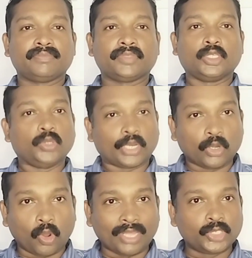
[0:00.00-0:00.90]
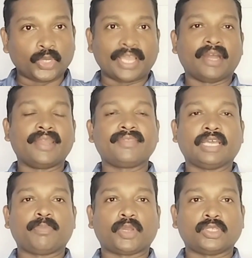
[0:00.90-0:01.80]
your knowledge regarding
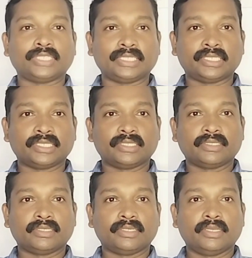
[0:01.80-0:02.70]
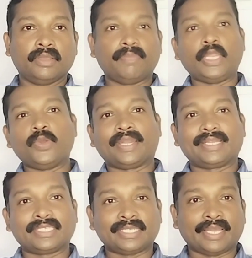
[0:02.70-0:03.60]
that project. Then you
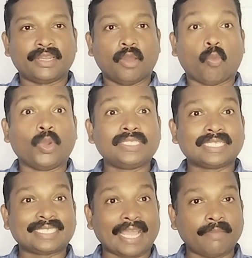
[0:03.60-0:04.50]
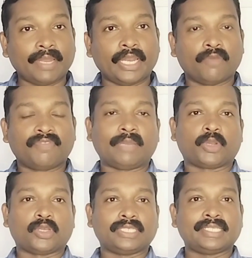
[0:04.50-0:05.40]
understand what is the timeline of that
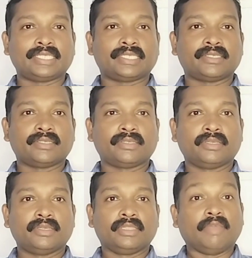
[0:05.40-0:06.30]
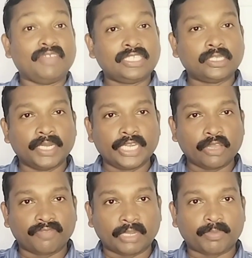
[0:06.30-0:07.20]
project, the feasibility
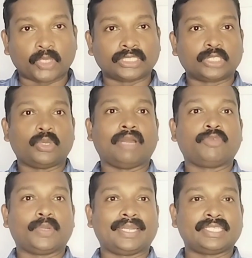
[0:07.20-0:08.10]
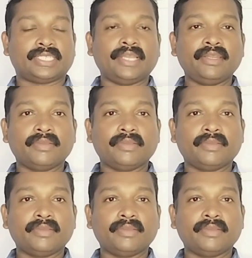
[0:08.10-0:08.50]
of that project you have to understand.